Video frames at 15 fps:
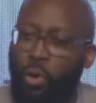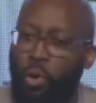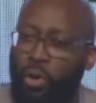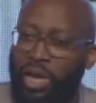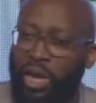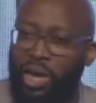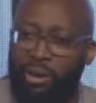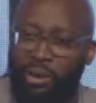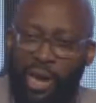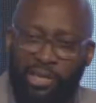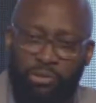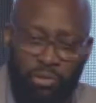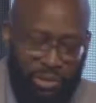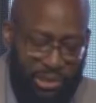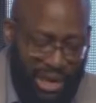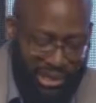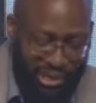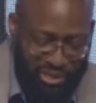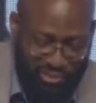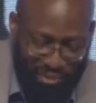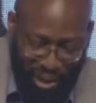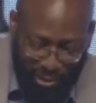only Christ will
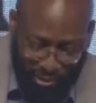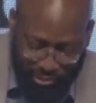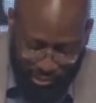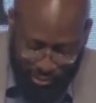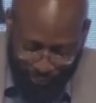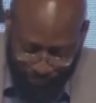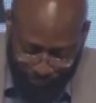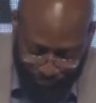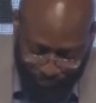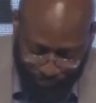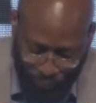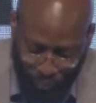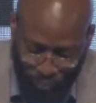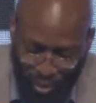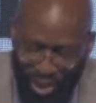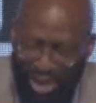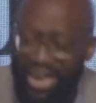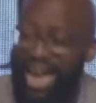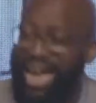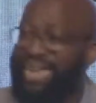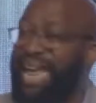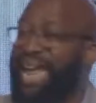satisfy us.
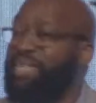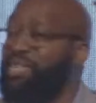And that is